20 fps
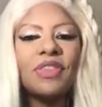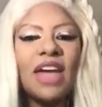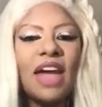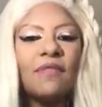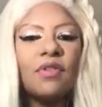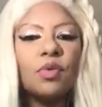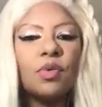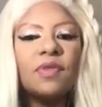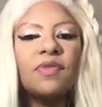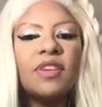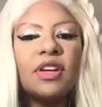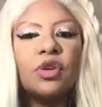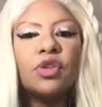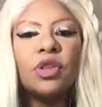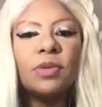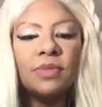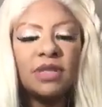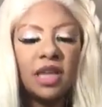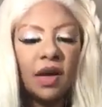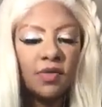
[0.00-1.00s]
They haven't
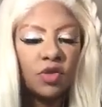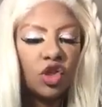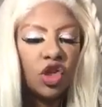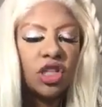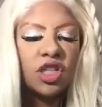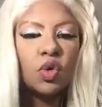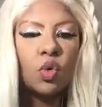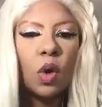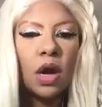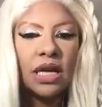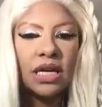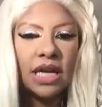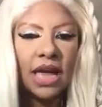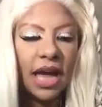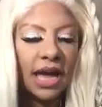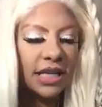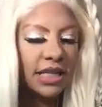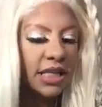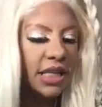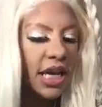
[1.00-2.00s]
revealed themselves just quite
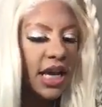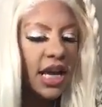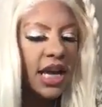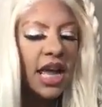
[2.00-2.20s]
yet.